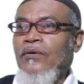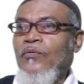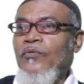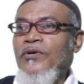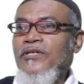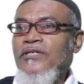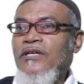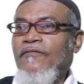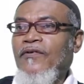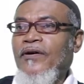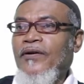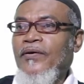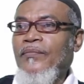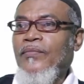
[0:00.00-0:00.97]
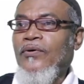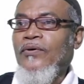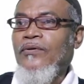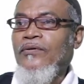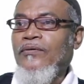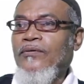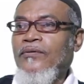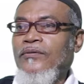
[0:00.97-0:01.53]
which is a
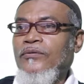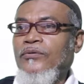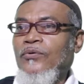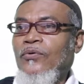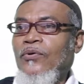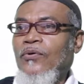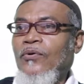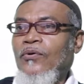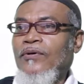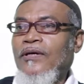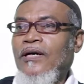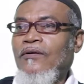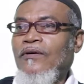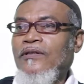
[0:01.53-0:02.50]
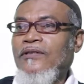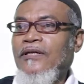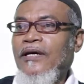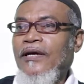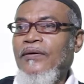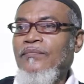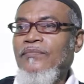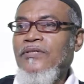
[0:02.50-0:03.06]
variable to hold our
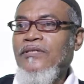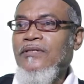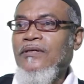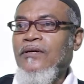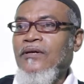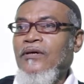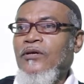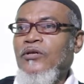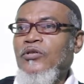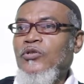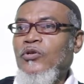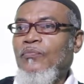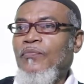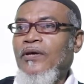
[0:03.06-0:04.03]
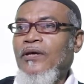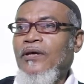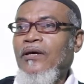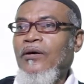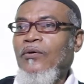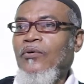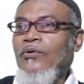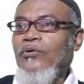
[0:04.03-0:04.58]
times, should be
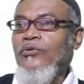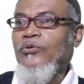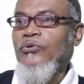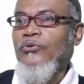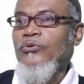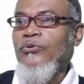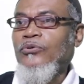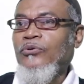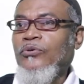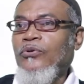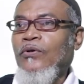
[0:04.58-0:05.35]
equal to